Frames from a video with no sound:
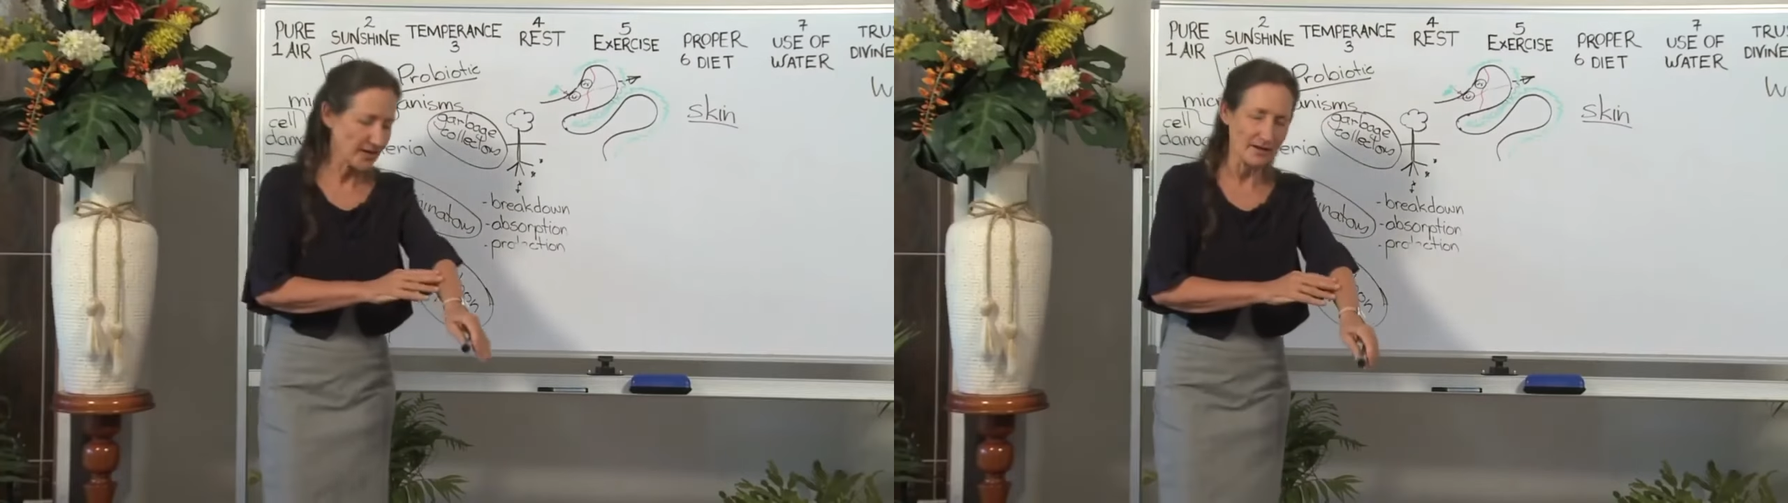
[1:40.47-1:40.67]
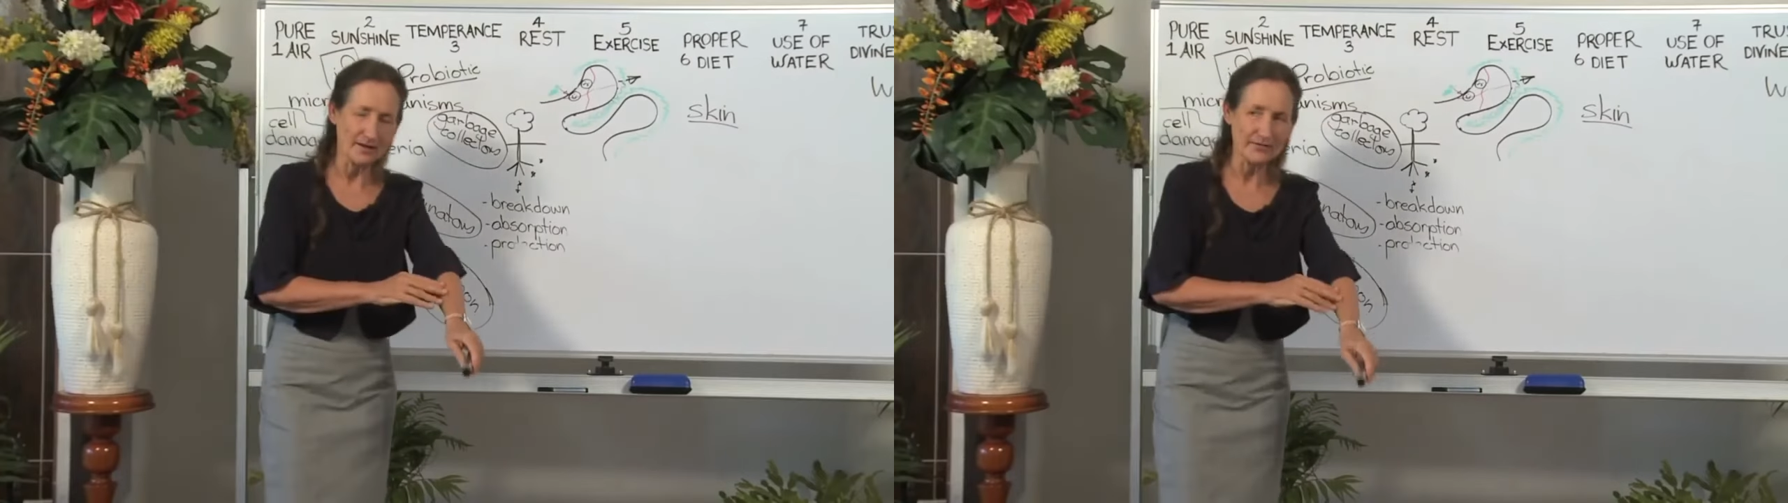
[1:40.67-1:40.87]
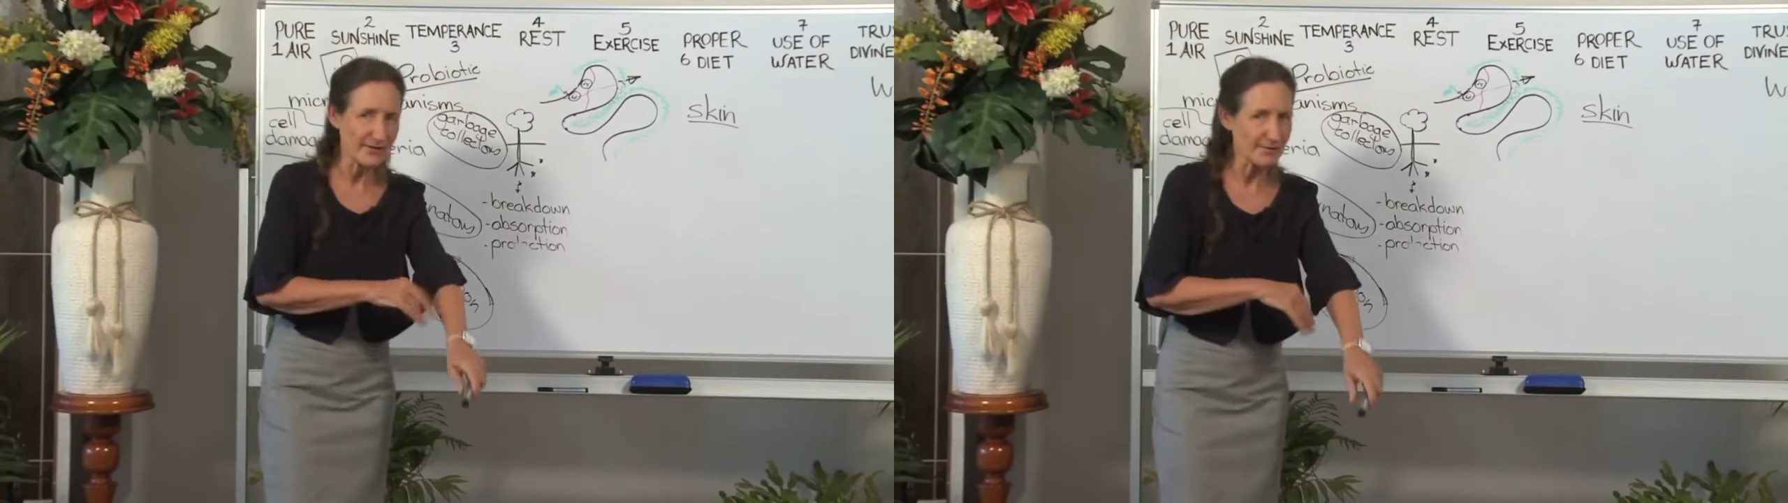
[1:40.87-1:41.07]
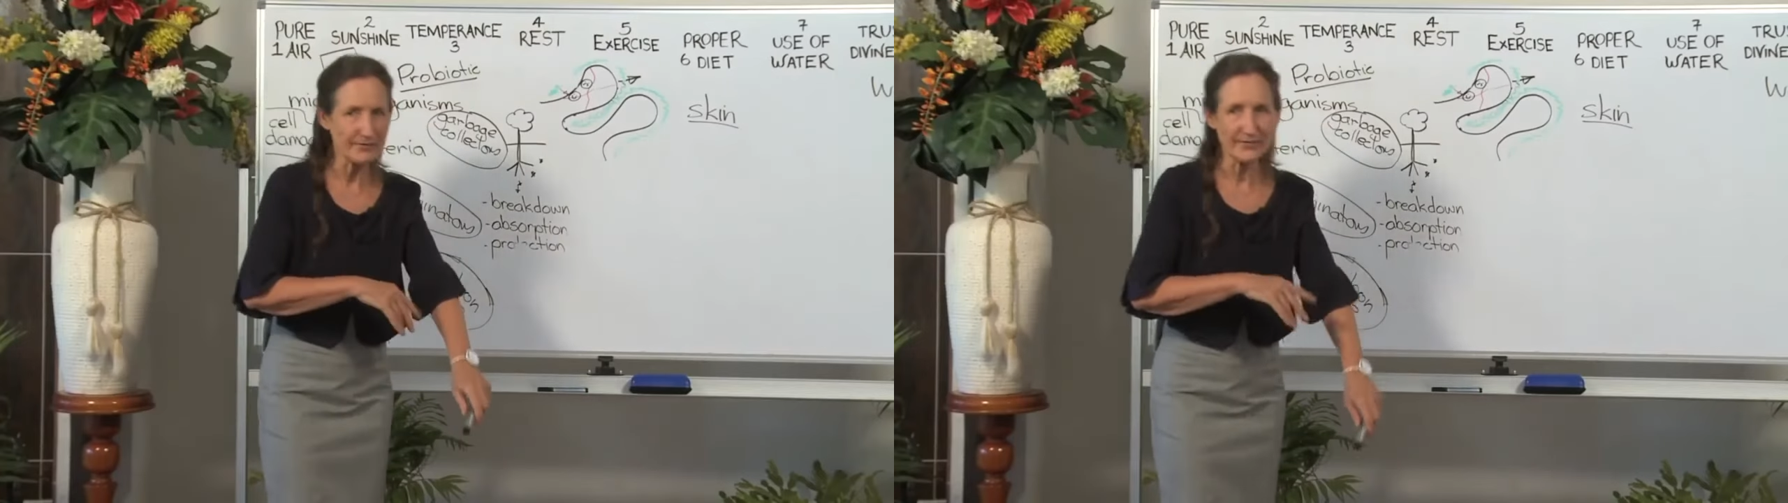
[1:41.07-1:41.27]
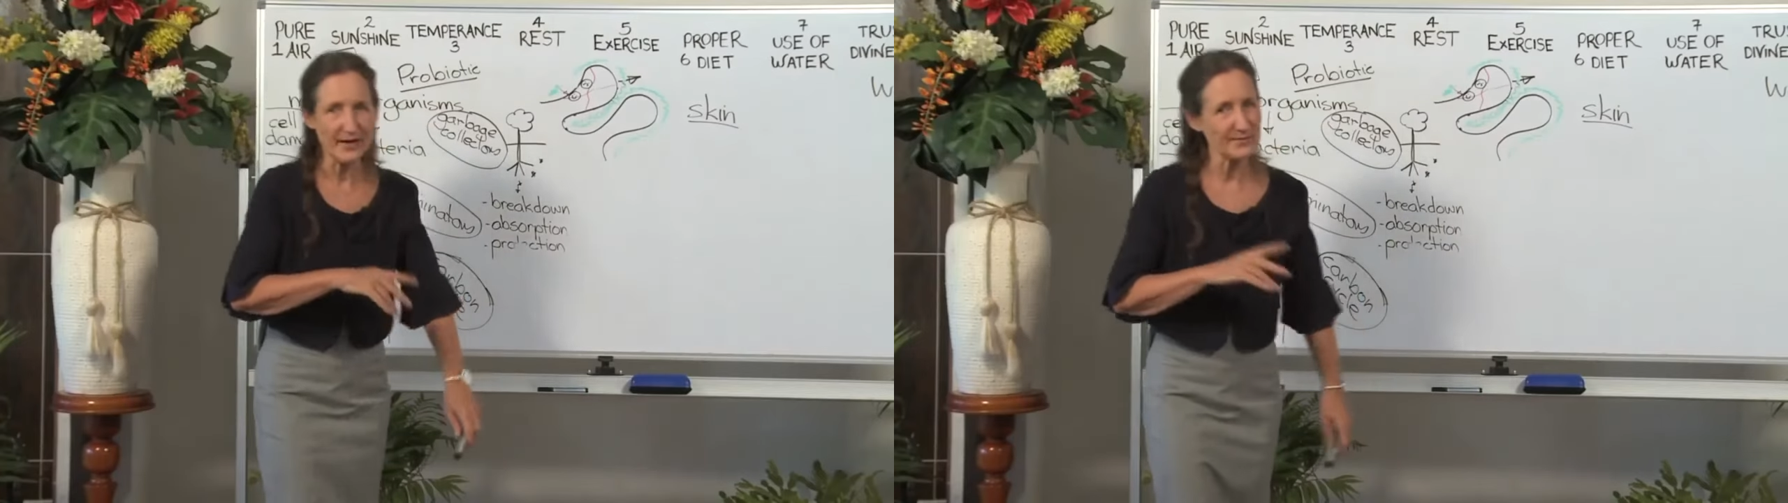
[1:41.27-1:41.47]
Kellogg, very
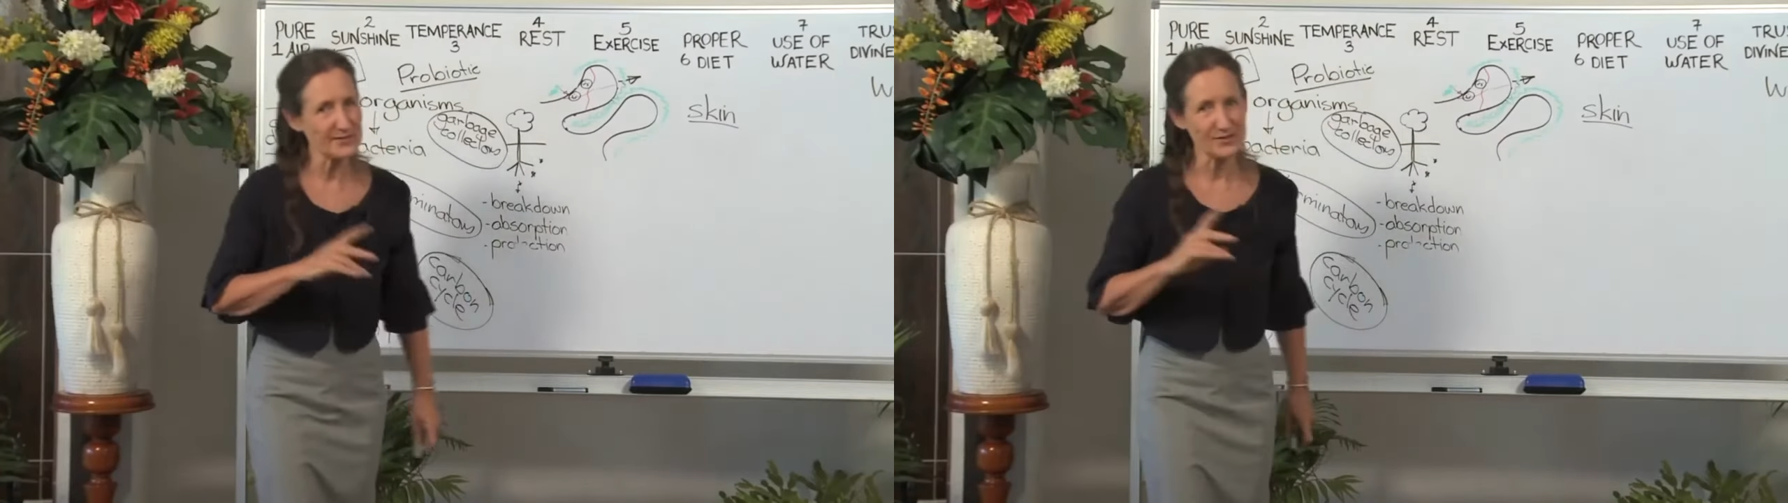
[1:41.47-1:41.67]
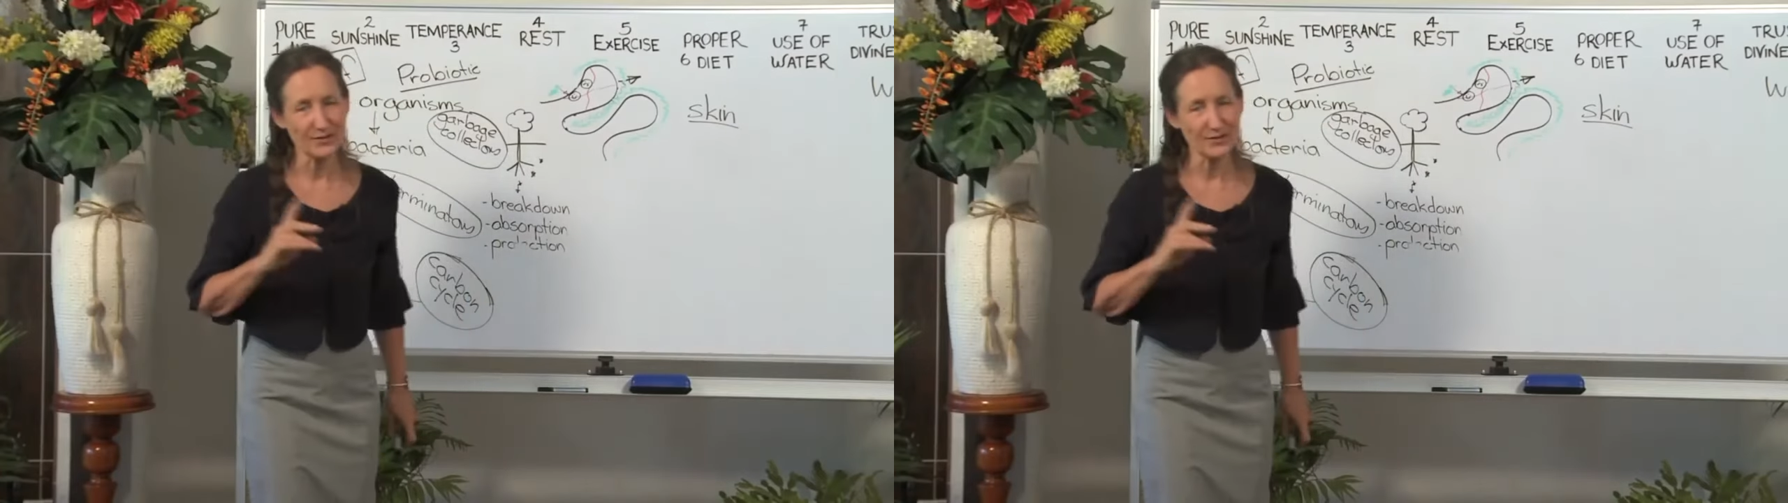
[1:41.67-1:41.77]
famous